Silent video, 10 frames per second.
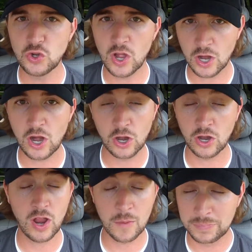
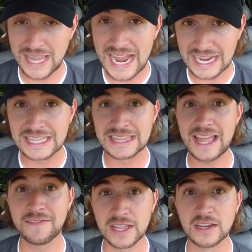a black
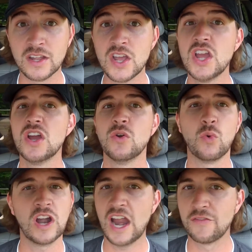11
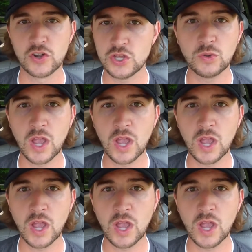wherever you